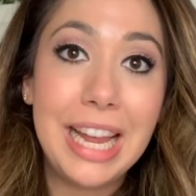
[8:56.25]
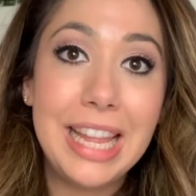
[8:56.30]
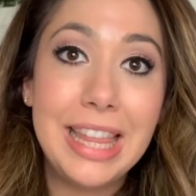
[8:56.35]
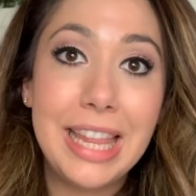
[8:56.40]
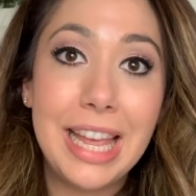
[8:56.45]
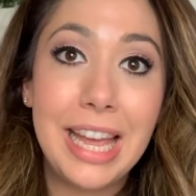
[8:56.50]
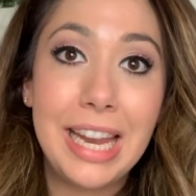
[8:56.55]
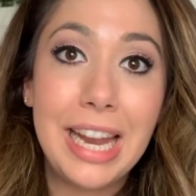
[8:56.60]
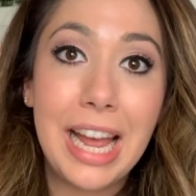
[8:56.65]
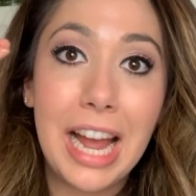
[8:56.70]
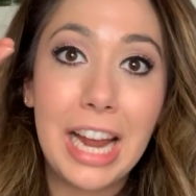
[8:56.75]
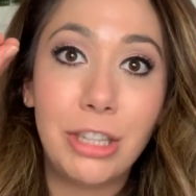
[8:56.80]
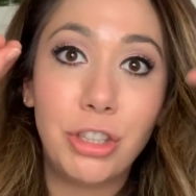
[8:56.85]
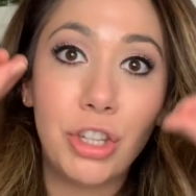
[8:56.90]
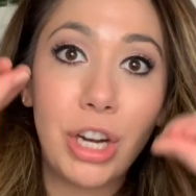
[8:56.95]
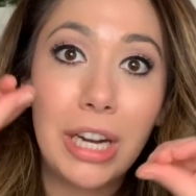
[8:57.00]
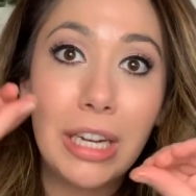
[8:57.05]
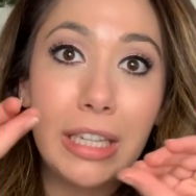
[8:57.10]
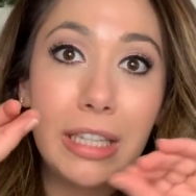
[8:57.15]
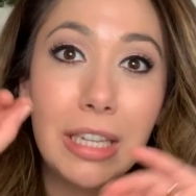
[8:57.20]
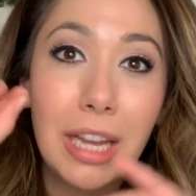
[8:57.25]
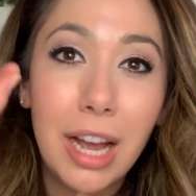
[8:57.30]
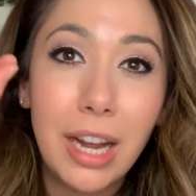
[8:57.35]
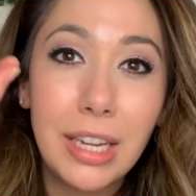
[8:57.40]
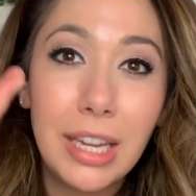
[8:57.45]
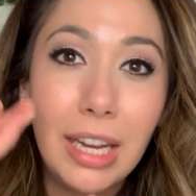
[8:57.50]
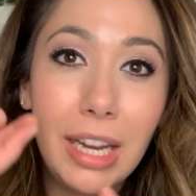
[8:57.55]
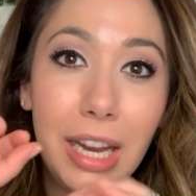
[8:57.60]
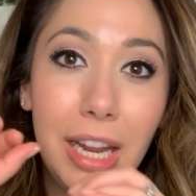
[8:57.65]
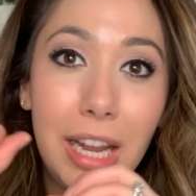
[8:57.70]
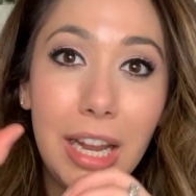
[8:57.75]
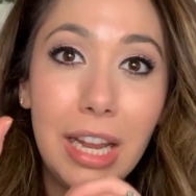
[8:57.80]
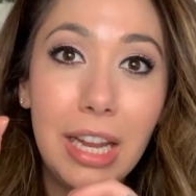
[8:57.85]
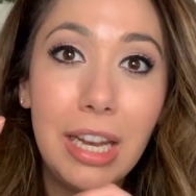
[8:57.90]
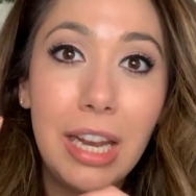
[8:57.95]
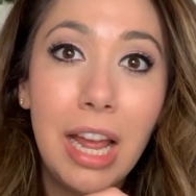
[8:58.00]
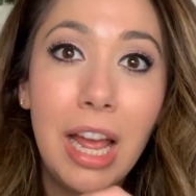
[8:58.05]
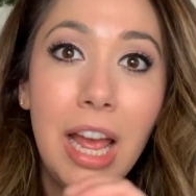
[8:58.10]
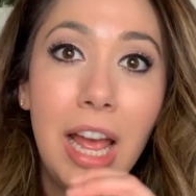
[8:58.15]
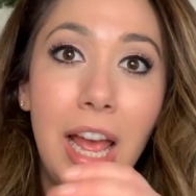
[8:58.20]
And then I try to tuck it
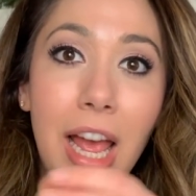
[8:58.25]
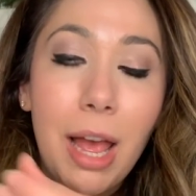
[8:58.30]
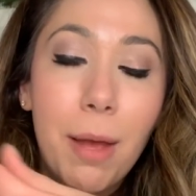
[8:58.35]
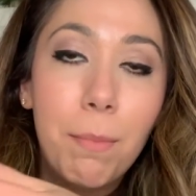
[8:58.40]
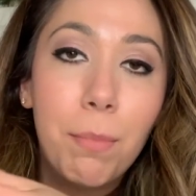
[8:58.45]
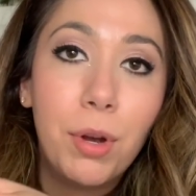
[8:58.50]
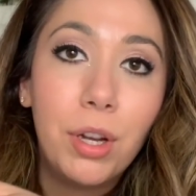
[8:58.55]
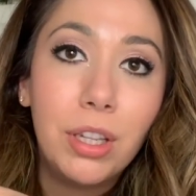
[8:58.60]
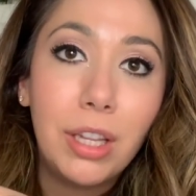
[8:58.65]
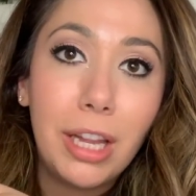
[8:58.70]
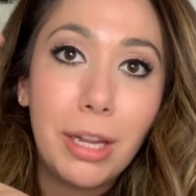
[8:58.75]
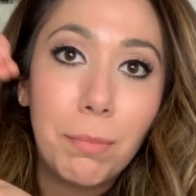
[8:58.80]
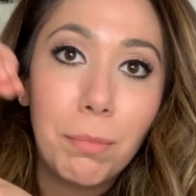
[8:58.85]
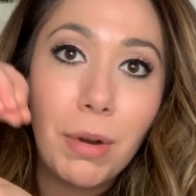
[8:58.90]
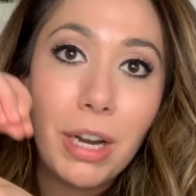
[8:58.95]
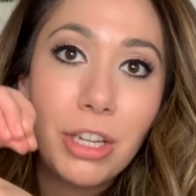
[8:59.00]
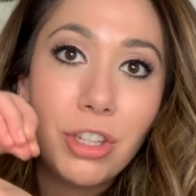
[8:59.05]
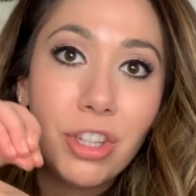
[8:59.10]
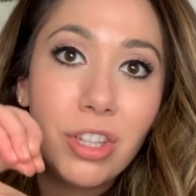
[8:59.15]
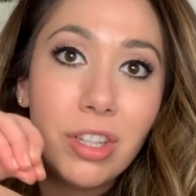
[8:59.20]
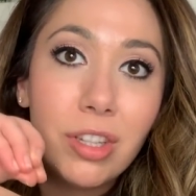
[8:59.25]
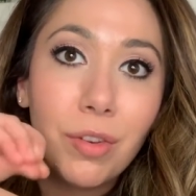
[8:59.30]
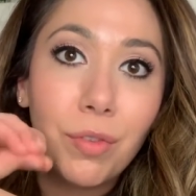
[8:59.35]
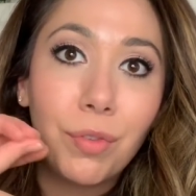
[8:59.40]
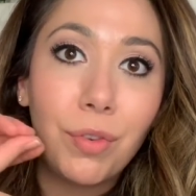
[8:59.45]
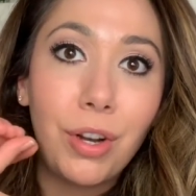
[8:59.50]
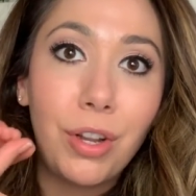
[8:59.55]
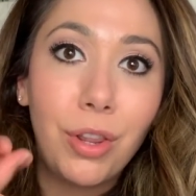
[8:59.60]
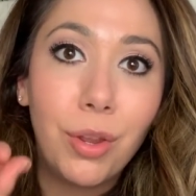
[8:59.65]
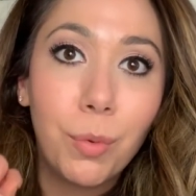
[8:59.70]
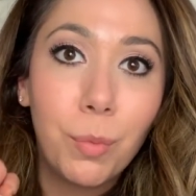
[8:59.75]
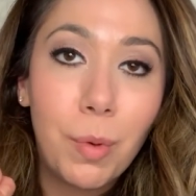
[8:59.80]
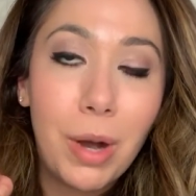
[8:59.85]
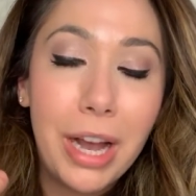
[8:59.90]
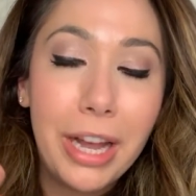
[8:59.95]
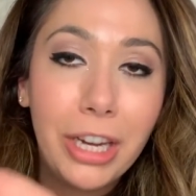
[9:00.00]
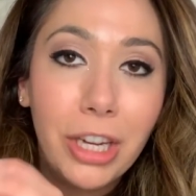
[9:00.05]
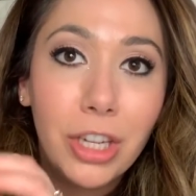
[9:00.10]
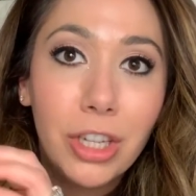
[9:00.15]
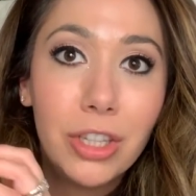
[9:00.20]
in and put like branches in front of the
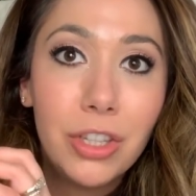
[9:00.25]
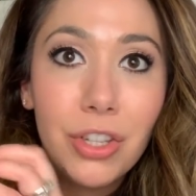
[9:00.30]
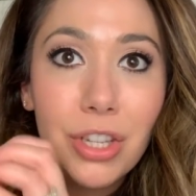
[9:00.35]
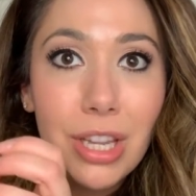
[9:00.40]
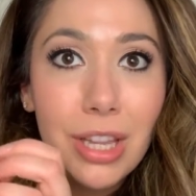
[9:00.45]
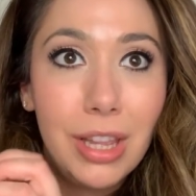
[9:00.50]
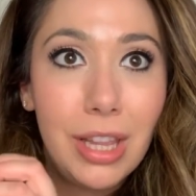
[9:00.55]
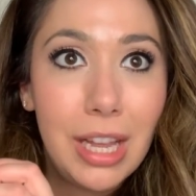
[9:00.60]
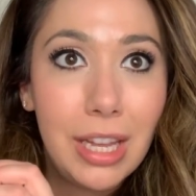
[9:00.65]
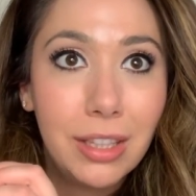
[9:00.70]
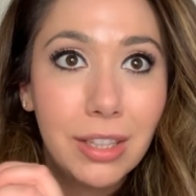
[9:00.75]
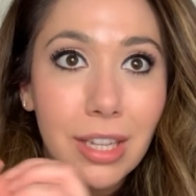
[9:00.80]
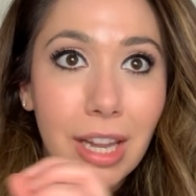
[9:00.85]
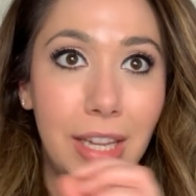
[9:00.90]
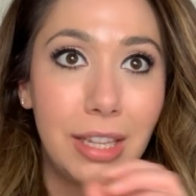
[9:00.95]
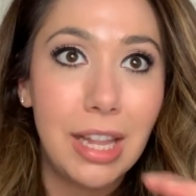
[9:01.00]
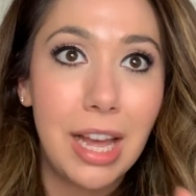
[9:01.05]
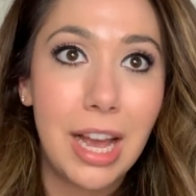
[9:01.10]
wires and things like